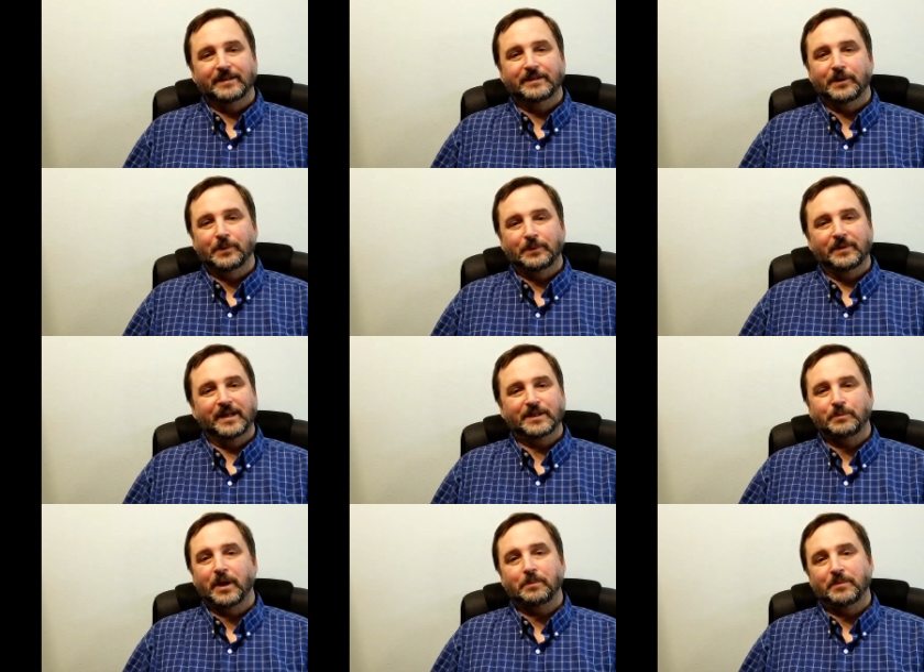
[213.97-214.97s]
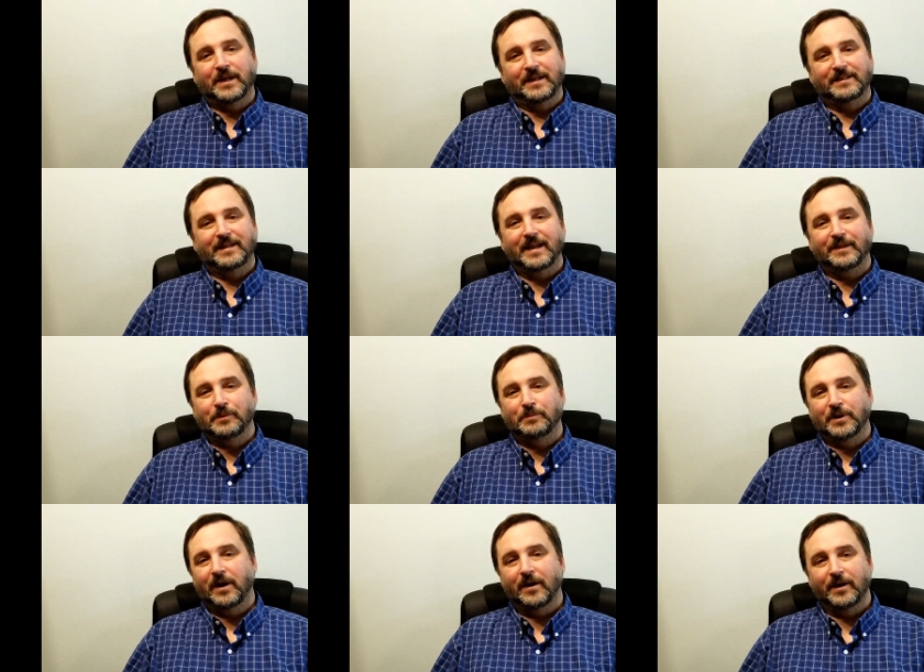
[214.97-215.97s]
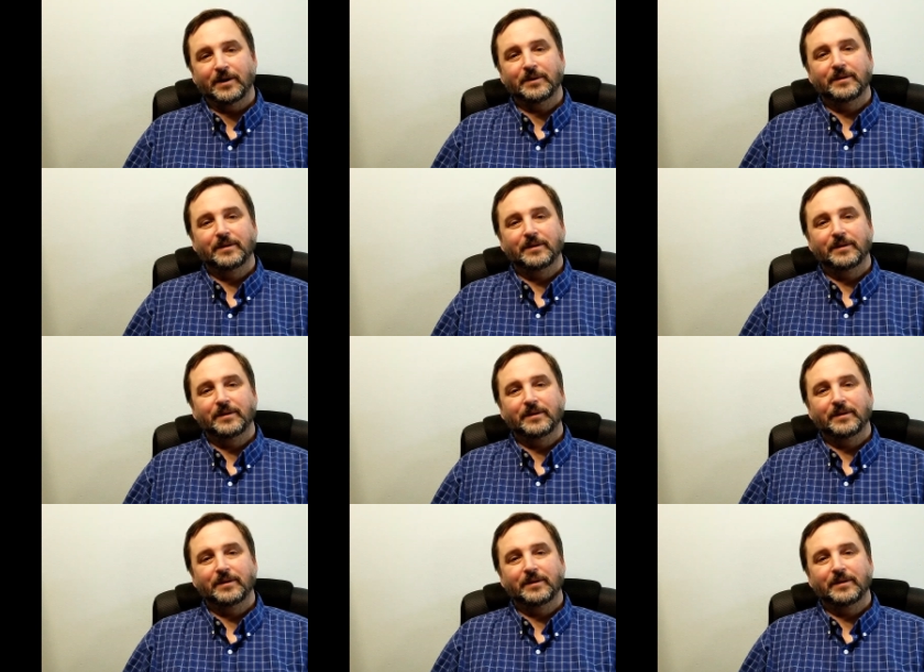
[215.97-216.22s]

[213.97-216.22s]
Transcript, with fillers: don't expect me to take them to heart.